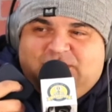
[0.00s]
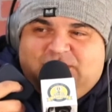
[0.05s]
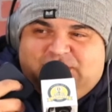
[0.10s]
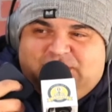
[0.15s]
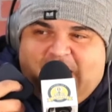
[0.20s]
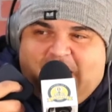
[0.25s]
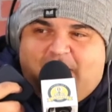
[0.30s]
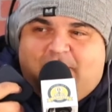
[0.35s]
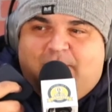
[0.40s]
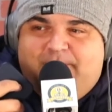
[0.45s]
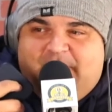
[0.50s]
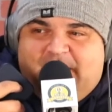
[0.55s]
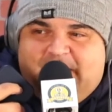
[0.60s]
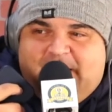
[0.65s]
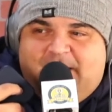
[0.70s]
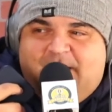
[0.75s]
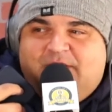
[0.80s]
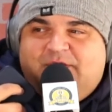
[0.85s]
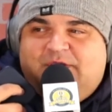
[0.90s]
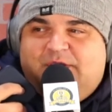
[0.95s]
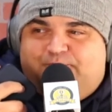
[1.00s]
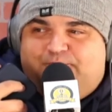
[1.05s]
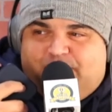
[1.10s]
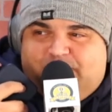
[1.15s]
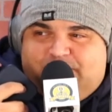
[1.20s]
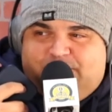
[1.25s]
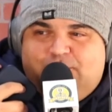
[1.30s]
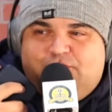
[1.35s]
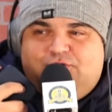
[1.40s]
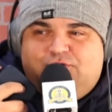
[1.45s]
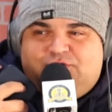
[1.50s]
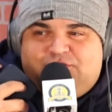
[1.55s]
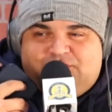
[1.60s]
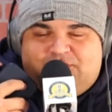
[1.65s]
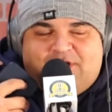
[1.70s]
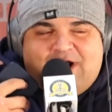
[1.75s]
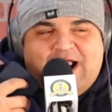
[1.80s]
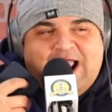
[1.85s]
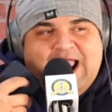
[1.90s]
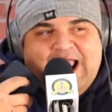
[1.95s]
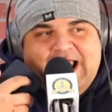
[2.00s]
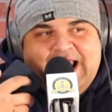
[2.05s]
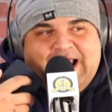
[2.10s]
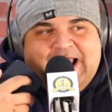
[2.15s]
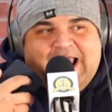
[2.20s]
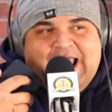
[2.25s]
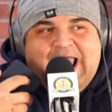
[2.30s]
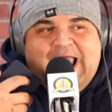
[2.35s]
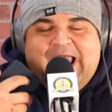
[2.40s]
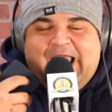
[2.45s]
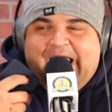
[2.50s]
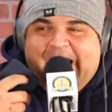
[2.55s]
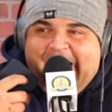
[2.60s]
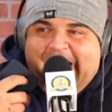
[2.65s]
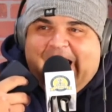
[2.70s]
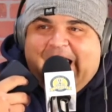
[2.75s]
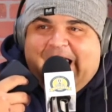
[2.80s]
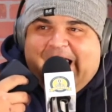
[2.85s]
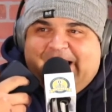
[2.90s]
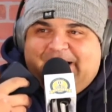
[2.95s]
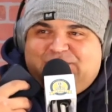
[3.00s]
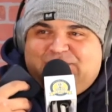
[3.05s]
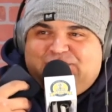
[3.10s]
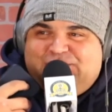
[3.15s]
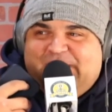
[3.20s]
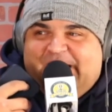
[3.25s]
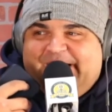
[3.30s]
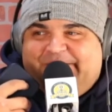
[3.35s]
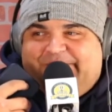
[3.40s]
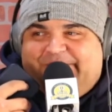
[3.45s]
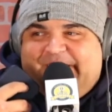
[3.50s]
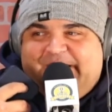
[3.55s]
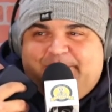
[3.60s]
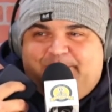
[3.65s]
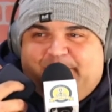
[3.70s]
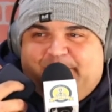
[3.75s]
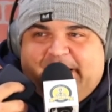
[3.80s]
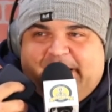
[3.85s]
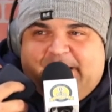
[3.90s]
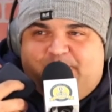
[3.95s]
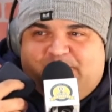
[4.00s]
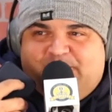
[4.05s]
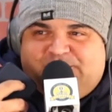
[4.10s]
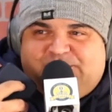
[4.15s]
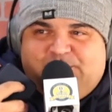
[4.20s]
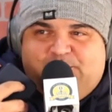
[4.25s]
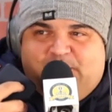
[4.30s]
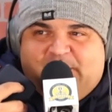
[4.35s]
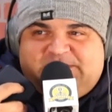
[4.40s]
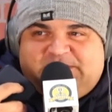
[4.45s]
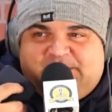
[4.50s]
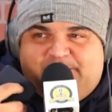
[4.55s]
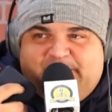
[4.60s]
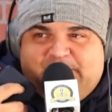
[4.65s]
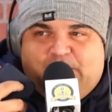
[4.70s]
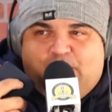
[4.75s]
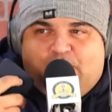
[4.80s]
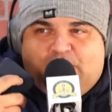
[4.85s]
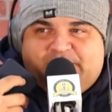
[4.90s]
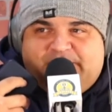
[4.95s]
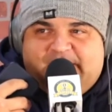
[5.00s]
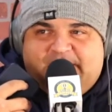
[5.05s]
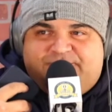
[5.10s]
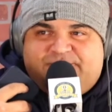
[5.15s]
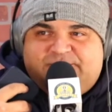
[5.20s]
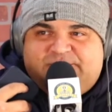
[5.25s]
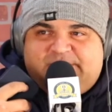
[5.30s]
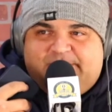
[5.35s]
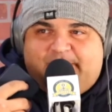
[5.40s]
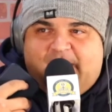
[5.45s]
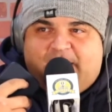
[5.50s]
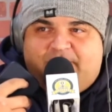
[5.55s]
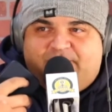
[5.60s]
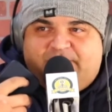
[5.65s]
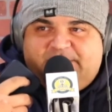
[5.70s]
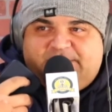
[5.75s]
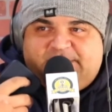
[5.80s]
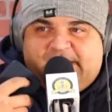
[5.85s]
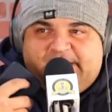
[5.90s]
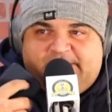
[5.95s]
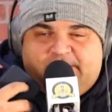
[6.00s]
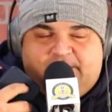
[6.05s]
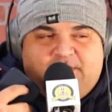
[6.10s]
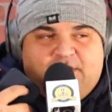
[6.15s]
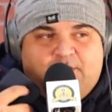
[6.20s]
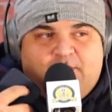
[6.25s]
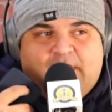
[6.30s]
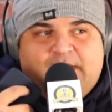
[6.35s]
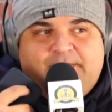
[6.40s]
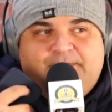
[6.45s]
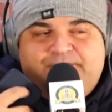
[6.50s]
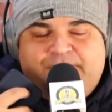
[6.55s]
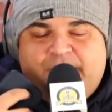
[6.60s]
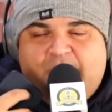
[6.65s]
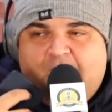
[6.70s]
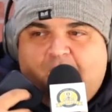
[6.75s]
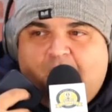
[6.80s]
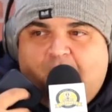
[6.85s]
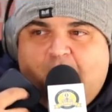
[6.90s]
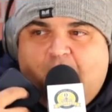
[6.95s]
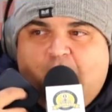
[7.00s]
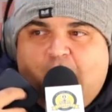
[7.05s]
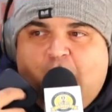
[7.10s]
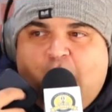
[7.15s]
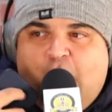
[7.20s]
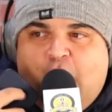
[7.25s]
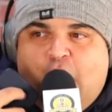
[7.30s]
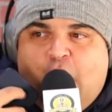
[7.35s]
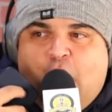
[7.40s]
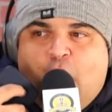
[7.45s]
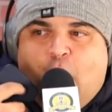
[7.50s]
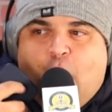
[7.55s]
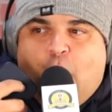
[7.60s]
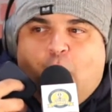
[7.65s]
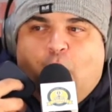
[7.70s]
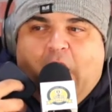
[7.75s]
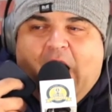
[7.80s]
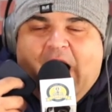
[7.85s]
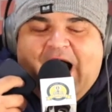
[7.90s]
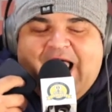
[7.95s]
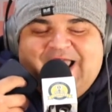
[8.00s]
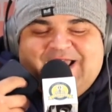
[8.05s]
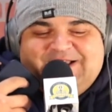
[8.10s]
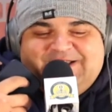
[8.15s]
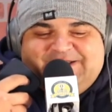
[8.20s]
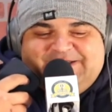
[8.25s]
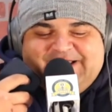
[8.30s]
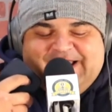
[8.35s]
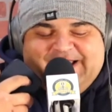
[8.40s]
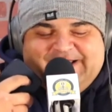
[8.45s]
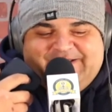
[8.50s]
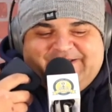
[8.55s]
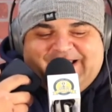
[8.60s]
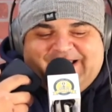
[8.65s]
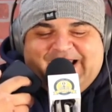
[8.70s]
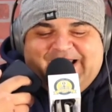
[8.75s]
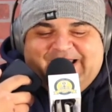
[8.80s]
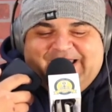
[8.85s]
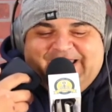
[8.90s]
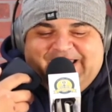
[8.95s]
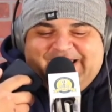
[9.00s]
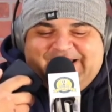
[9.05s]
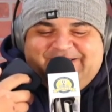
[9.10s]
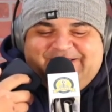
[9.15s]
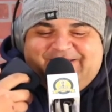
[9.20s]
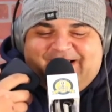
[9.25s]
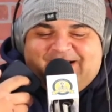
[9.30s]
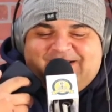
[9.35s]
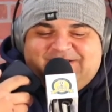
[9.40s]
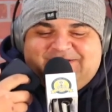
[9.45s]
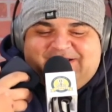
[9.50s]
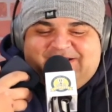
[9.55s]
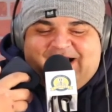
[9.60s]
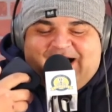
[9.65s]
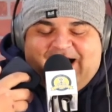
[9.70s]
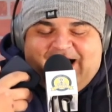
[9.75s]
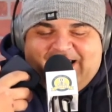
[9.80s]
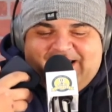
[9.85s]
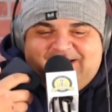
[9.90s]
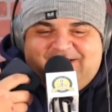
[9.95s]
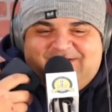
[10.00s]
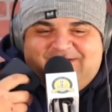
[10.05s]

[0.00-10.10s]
Jeremy, the producer, a.k.a. JTP, which he wants to be called now for some odd reason, I don't know why is it that he does not,